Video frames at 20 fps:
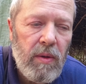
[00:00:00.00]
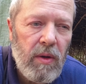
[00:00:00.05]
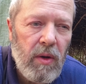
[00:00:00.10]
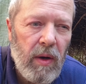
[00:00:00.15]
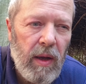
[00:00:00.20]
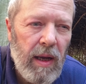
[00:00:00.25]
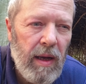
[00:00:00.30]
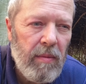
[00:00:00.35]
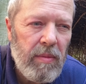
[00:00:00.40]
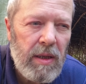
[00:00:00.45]
to have got
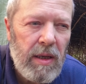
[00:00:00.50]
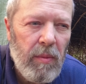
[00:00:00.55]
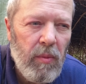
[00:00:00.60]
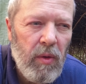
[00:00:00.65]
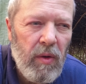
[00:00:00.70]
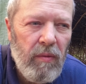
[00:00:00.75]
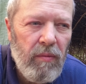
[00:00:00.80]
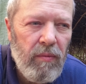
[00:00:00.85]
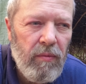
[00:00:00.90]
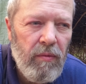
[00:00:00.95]
it up
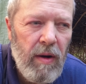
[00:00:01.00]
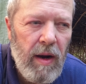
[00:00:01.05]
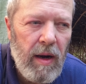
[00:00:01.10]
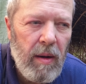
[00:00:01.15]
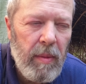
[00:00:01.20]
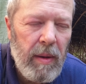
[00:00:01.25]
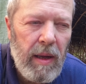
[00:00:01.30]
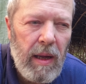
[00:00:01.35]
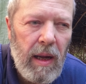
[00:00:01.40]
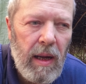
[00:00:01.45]
somewhere around
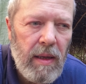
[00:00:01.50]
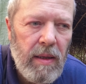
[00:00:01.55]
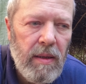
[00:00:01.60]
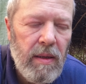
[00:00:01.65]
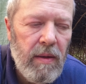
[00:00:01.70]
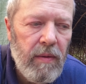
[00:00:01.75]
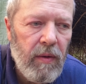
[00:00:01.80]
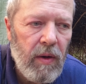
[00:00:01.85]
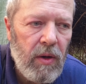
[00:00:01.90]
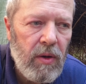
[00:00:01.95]
about 8
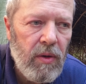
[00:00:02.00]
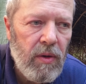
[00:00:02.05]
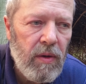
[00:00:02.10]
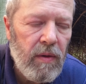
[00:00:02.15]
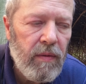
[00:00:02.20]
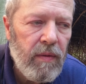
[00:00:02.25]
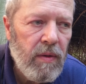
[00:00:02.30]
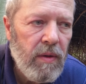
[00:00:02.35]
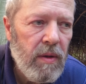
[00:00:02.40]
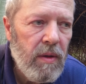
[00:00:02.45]
if I could
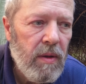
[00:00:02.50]
have.